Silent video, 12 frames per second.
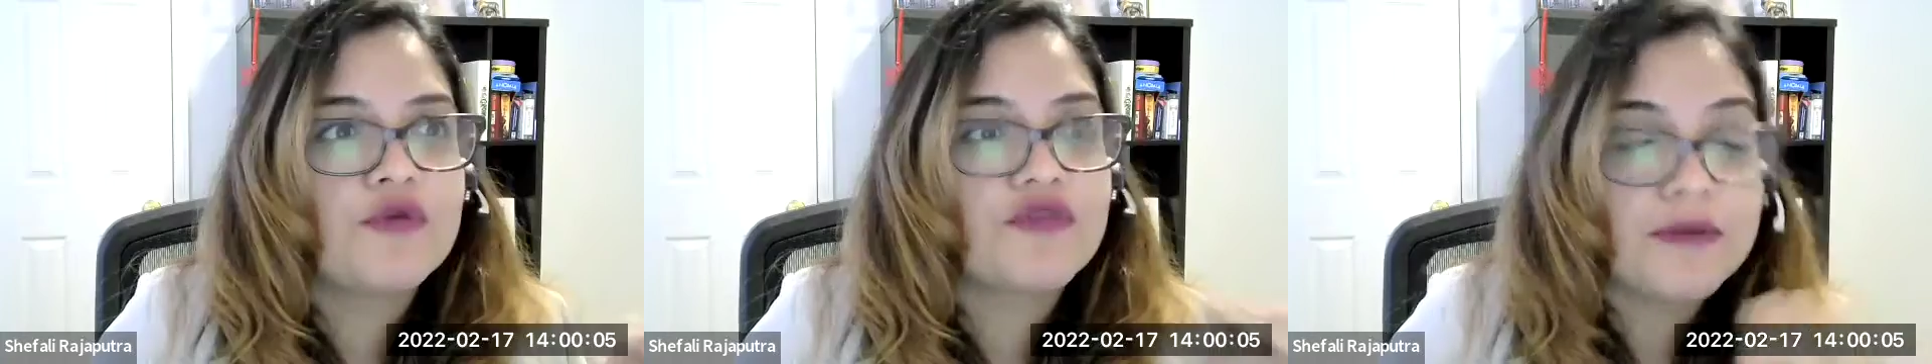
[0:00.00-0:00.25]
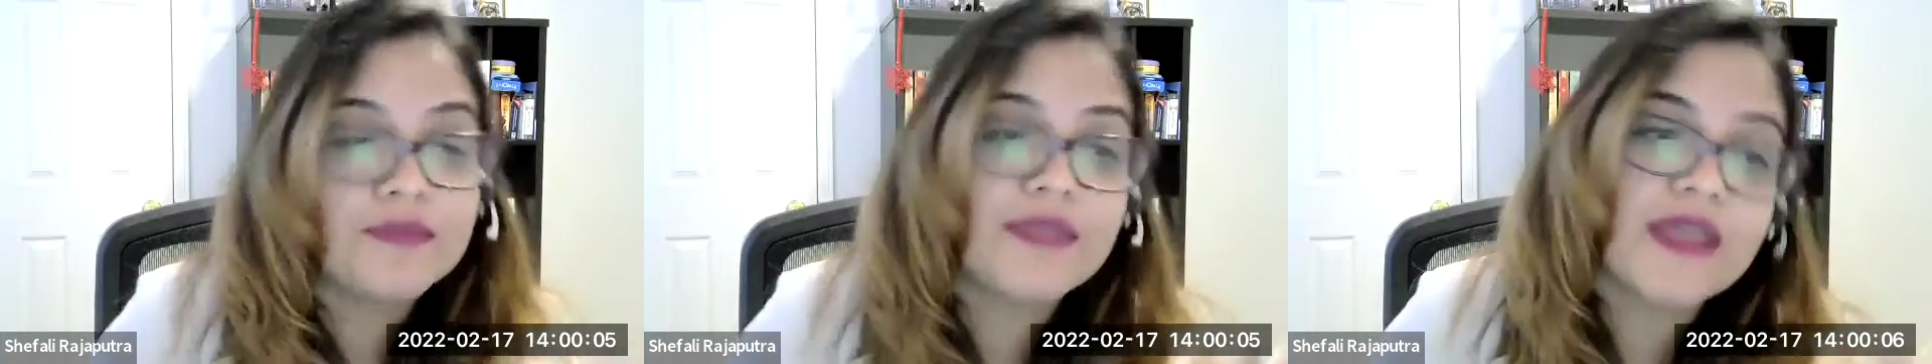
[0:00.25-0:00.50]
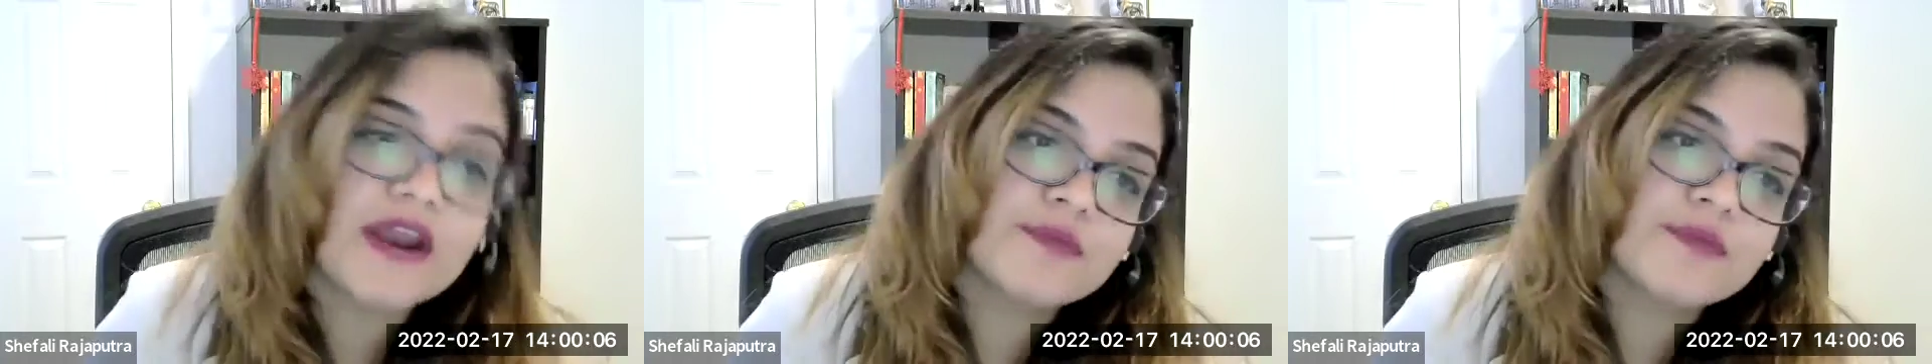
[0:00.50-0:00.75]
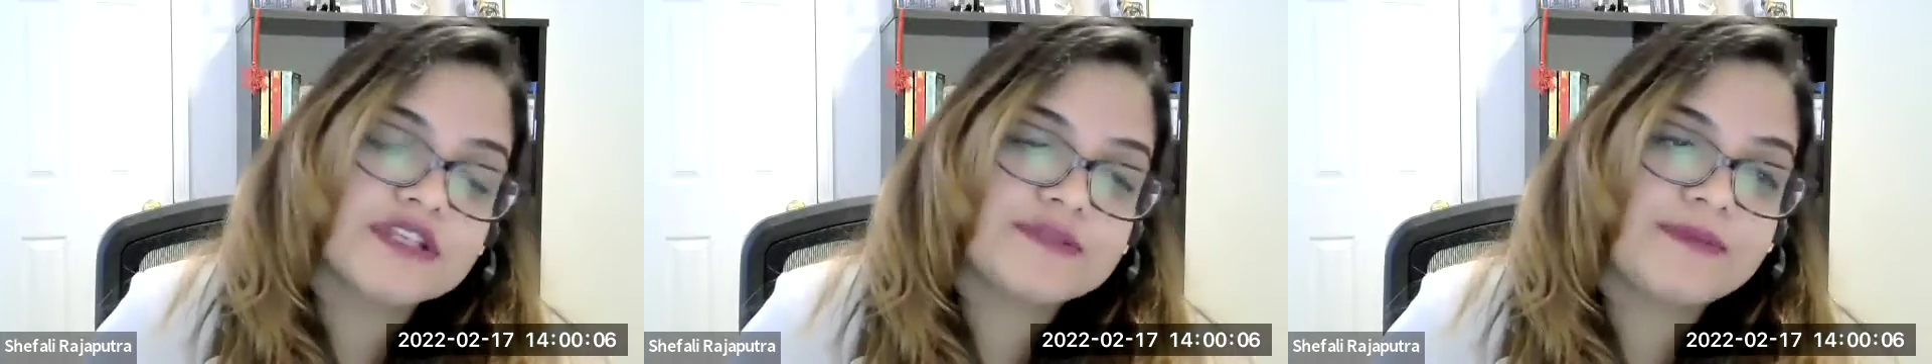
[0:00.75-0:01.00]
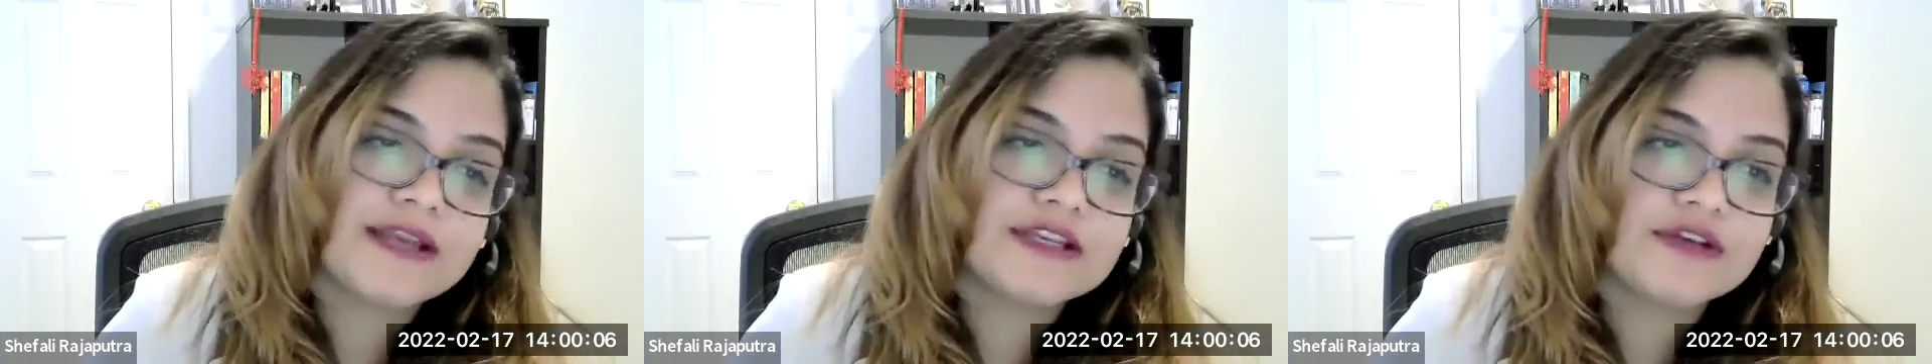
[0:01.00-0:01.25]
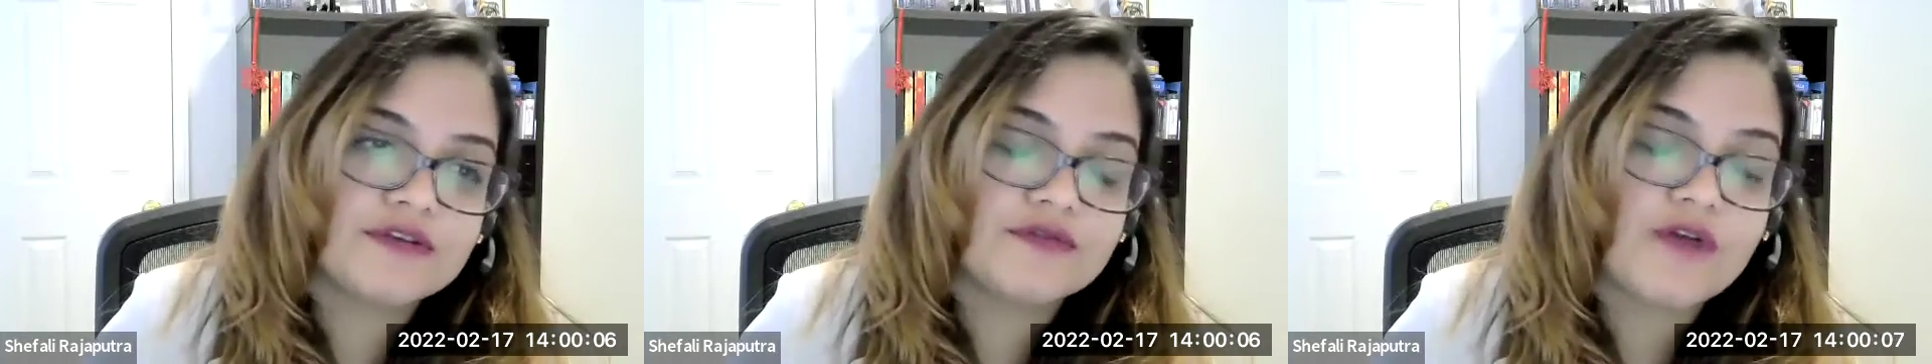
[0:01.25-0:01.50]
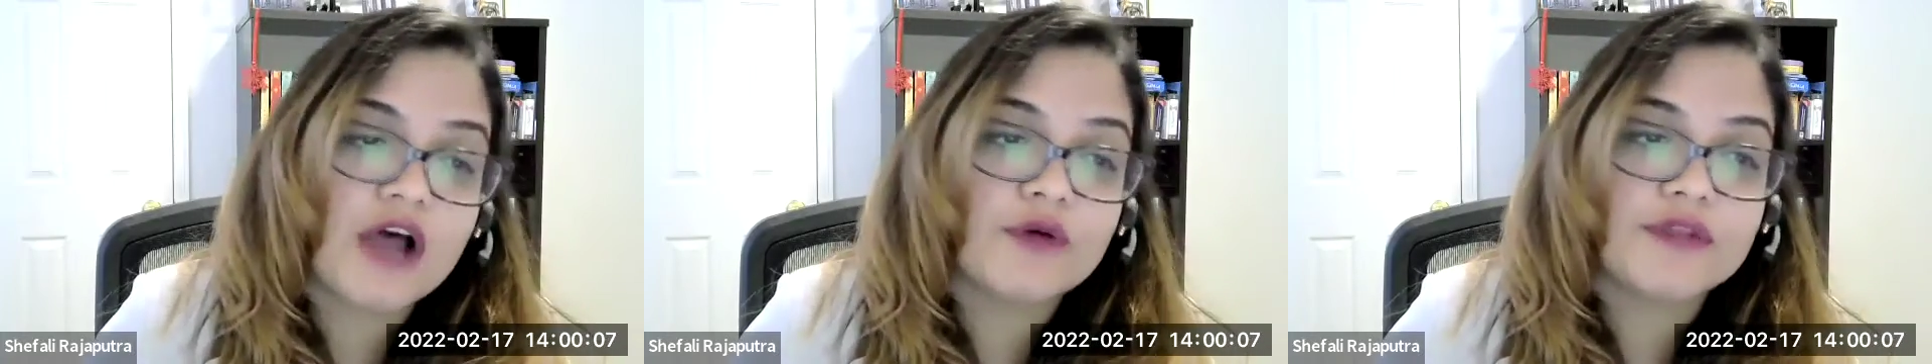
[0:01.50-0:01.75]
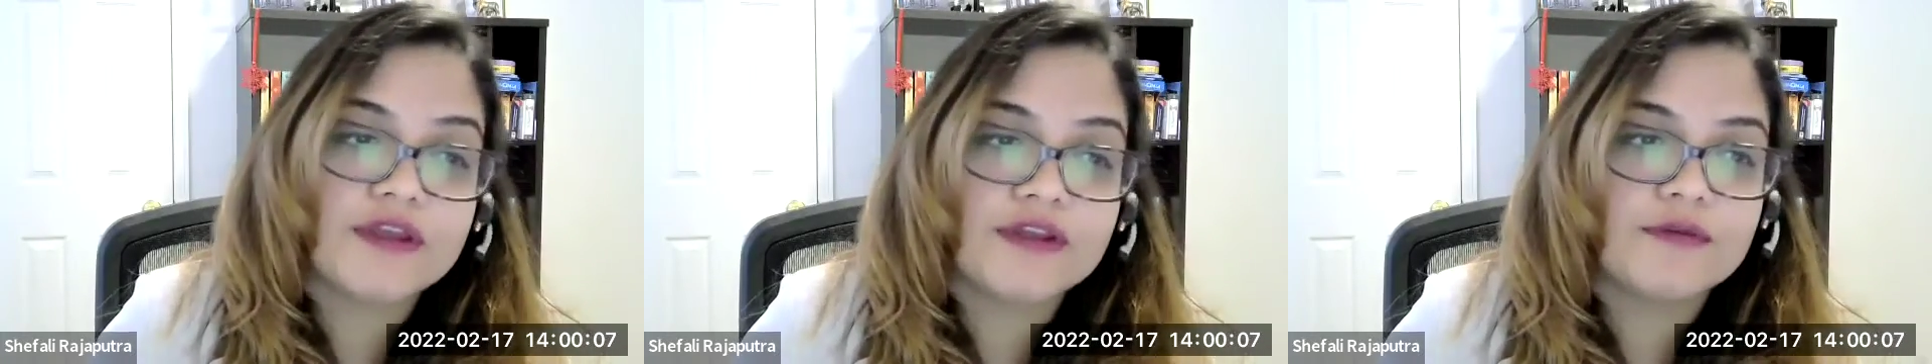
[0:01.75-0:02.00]
from their perspective how
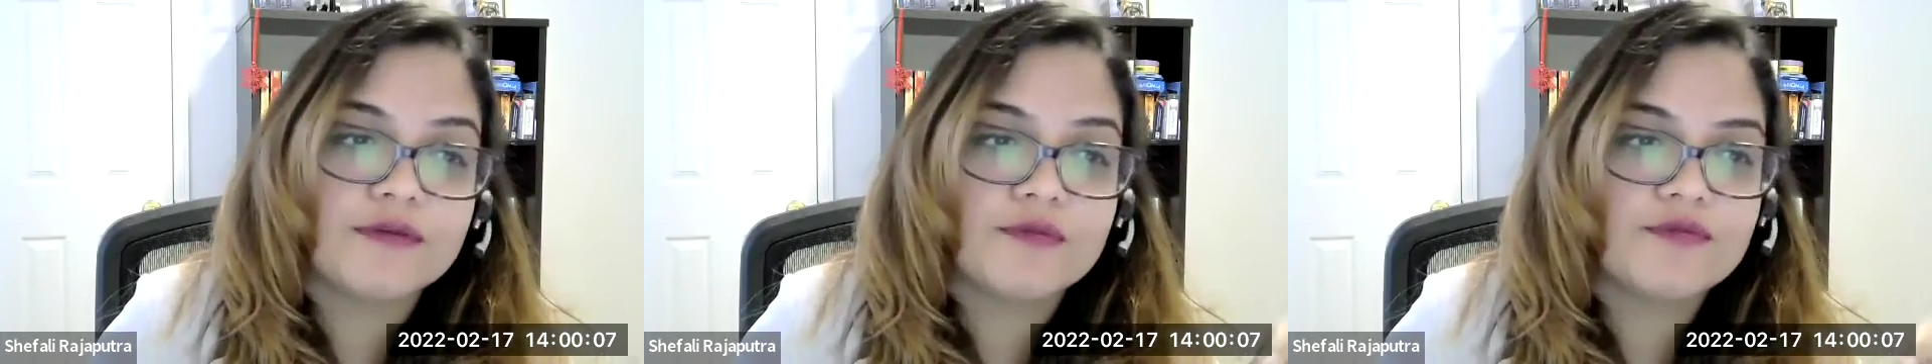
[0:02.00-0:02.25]
they